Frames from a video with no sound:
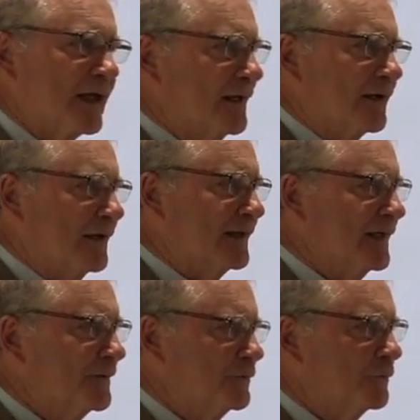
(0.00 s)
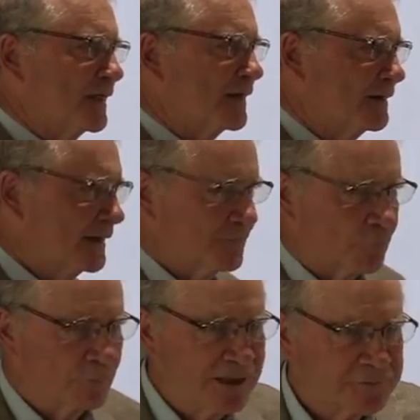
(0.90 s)
AI can't do that. You have to
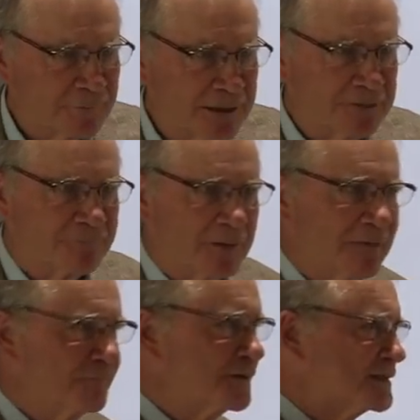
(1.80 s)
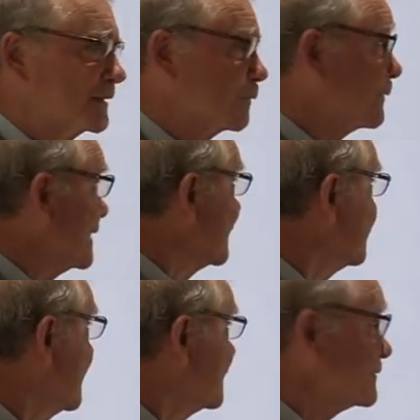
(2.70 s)
retrain for every single thing
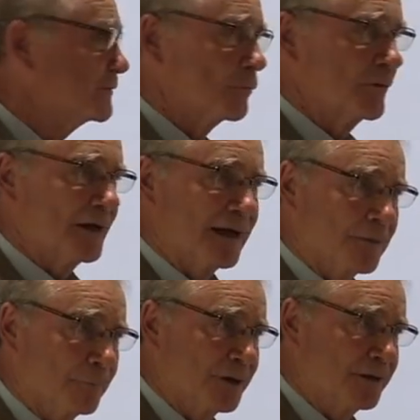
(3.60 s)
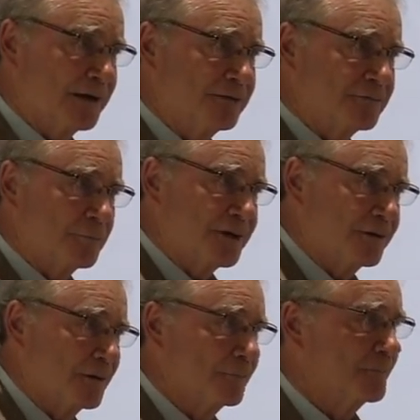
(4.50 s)
it does. So an ability to
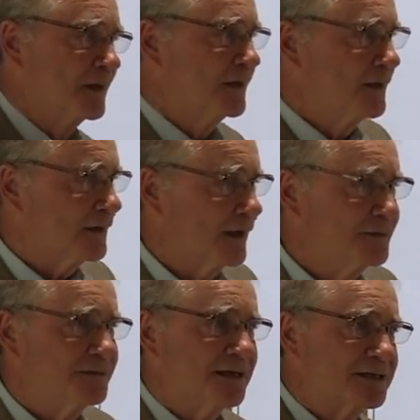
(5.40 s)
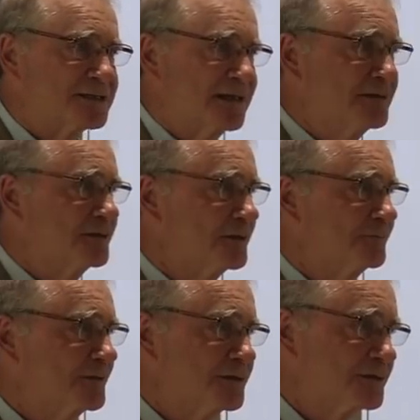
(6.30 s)
become context
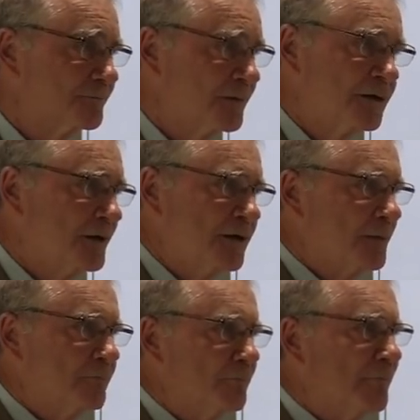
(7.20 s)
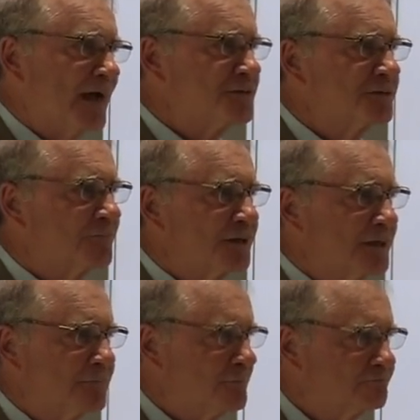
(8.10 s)
sensitive is a
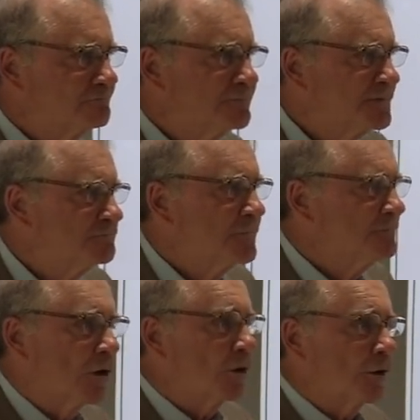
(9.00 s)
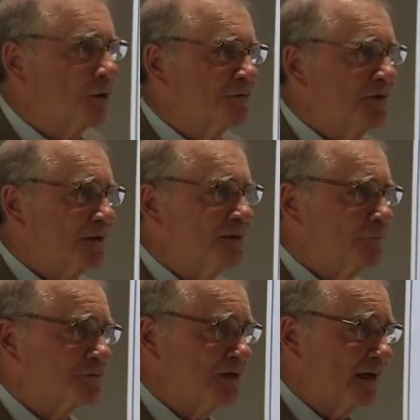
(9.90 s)
massively hard
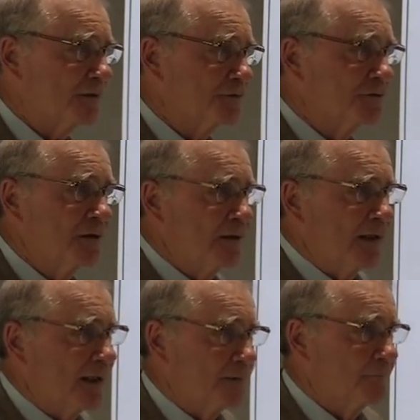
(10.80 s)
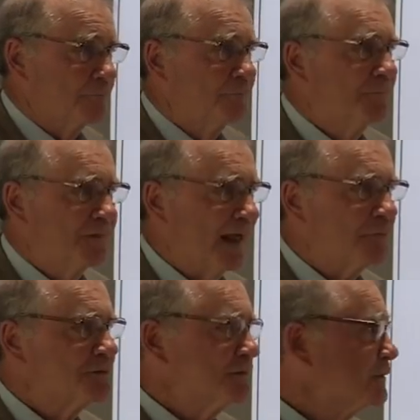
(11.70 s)
technical challenge and
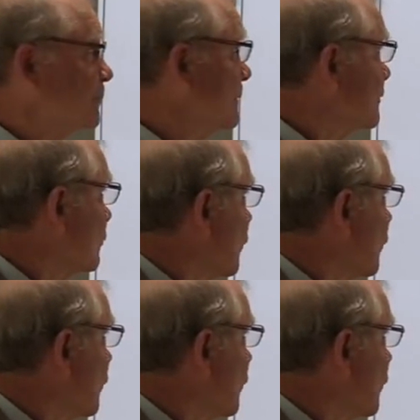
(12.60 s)
thousands of people are